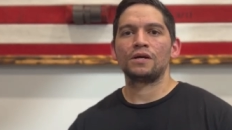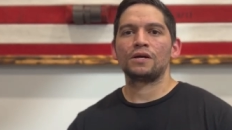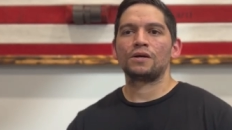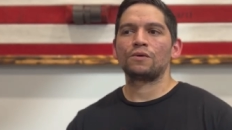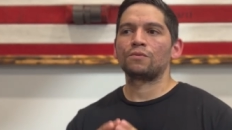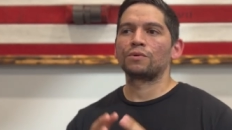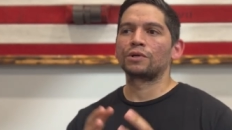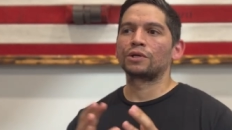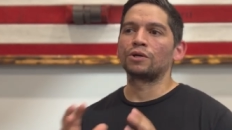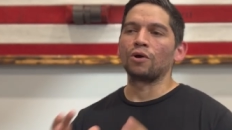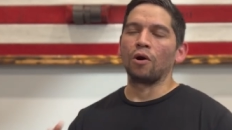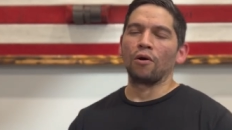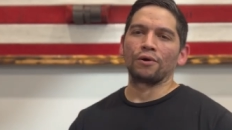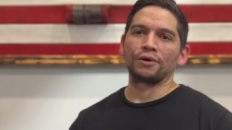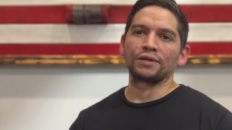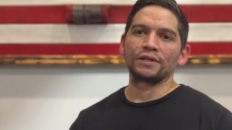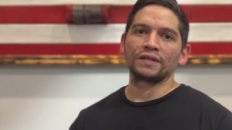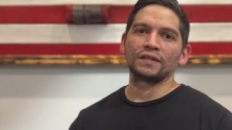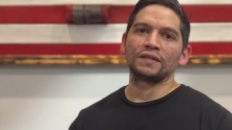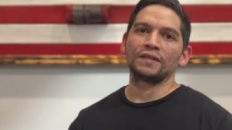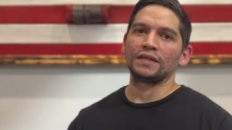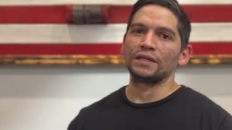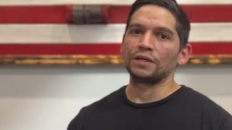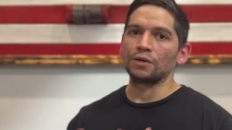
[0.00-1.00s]

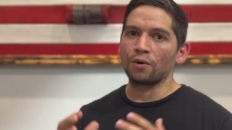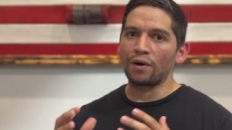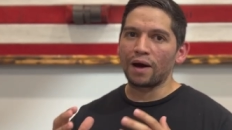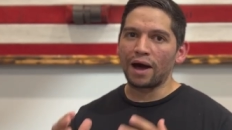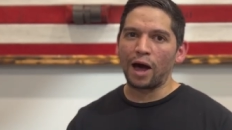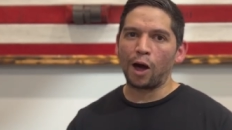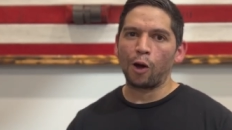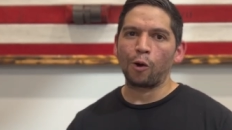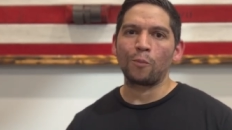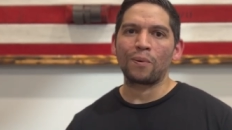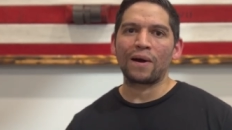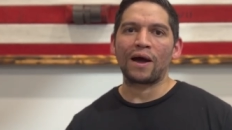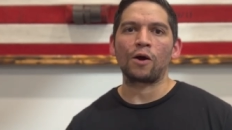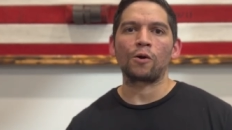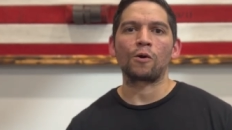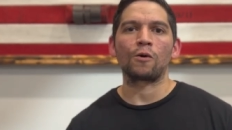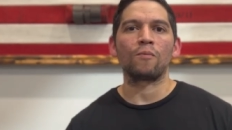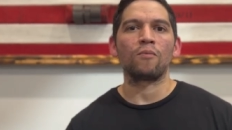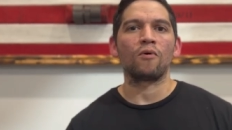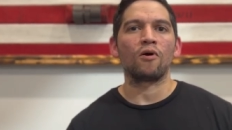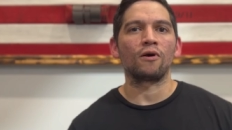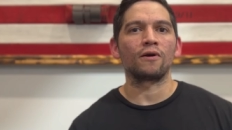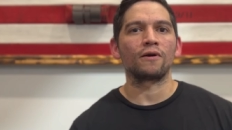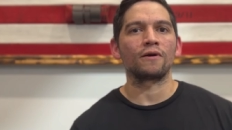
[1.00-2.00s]
regarding the Ohio Power
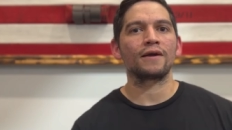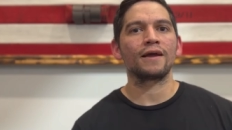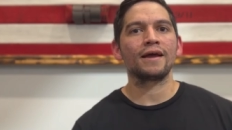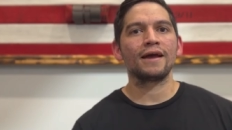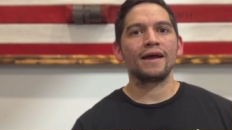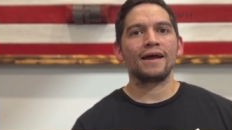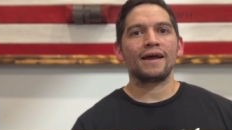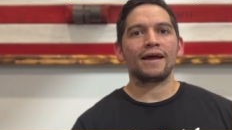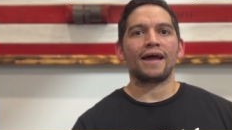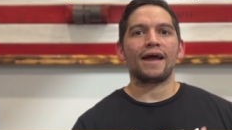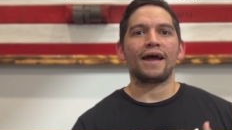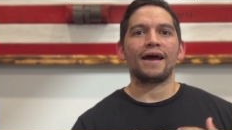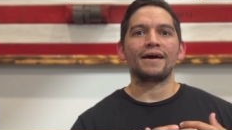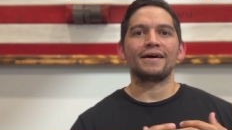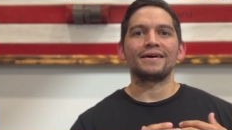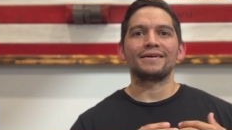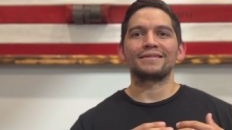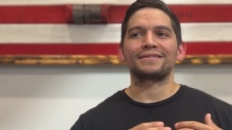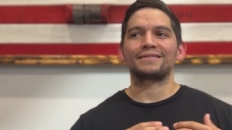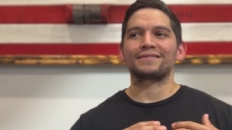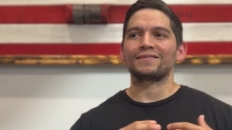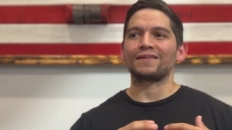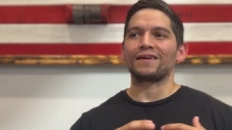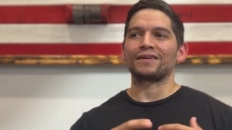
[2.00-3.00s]
Bar
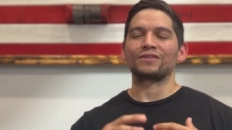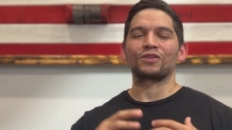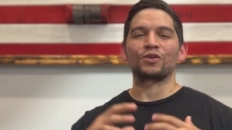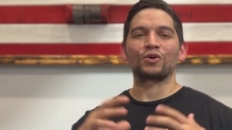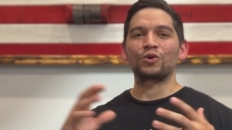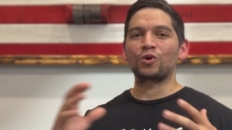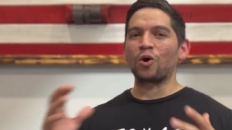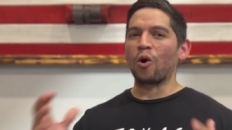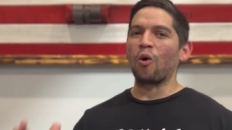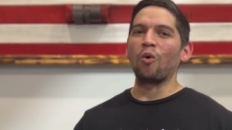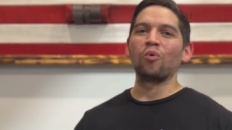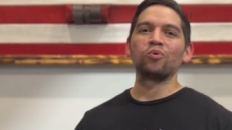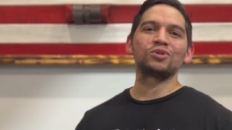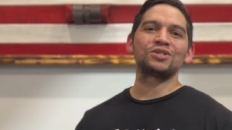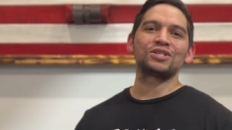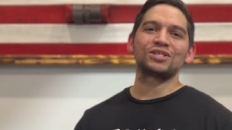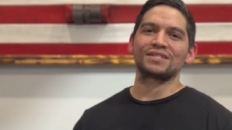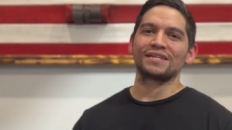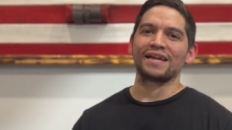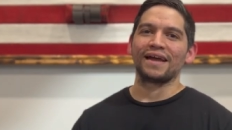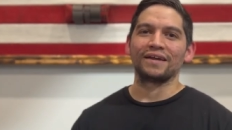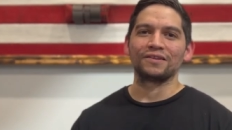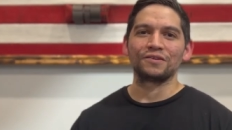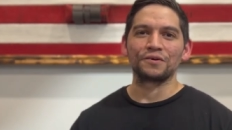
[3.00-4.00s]
as like the gold
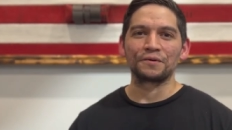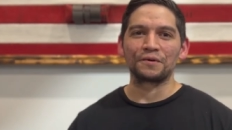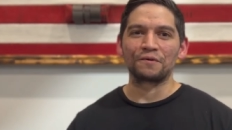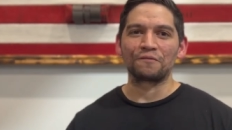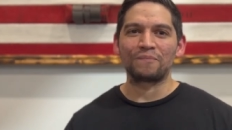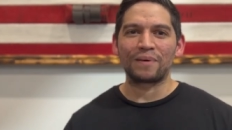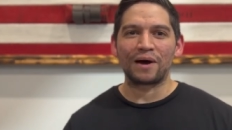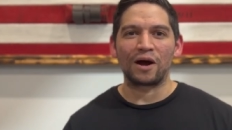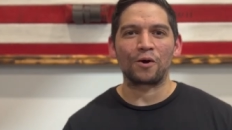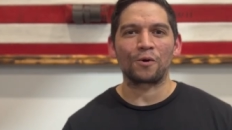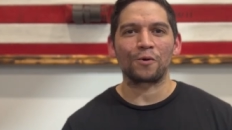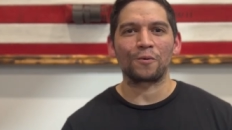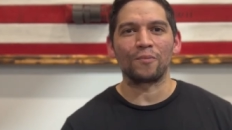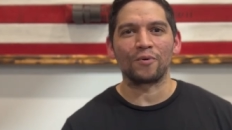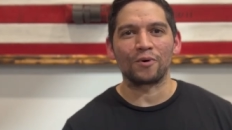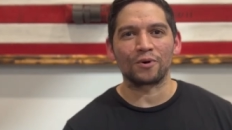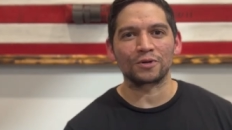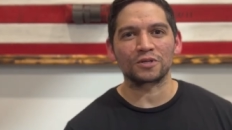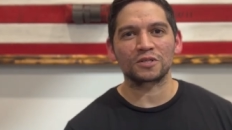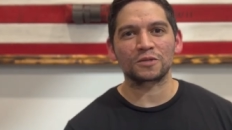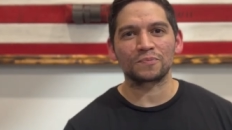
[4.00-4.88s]
standard of power bars?